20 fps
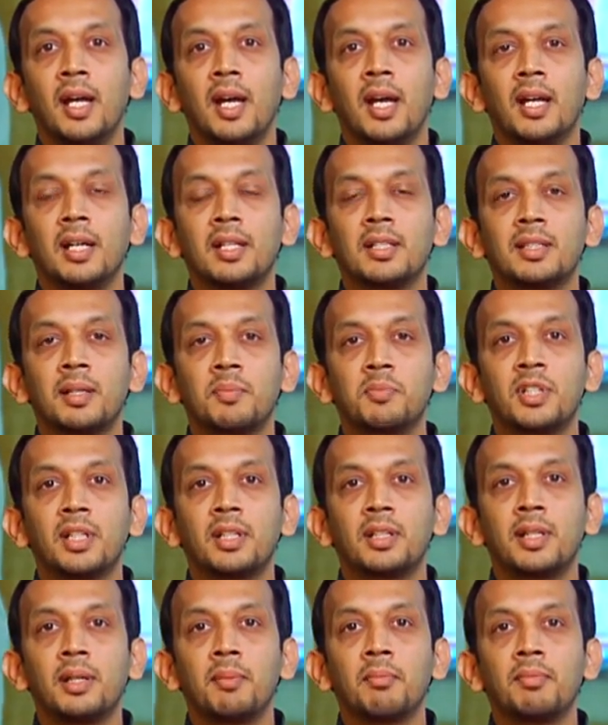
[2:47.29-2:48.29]
and
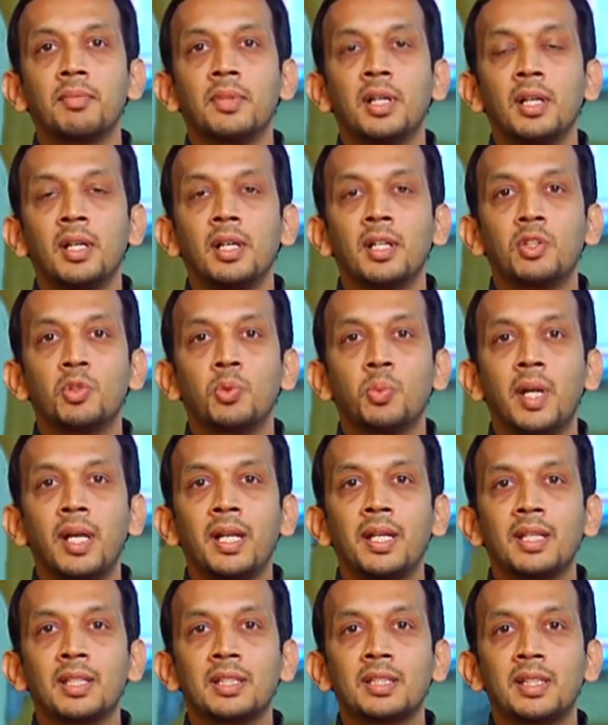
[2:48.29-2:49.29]
subject them to
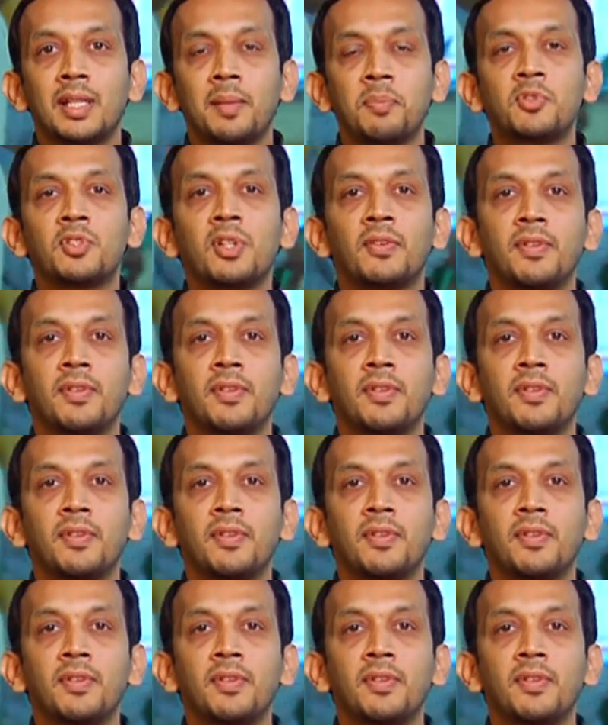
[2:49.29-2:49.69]
various steps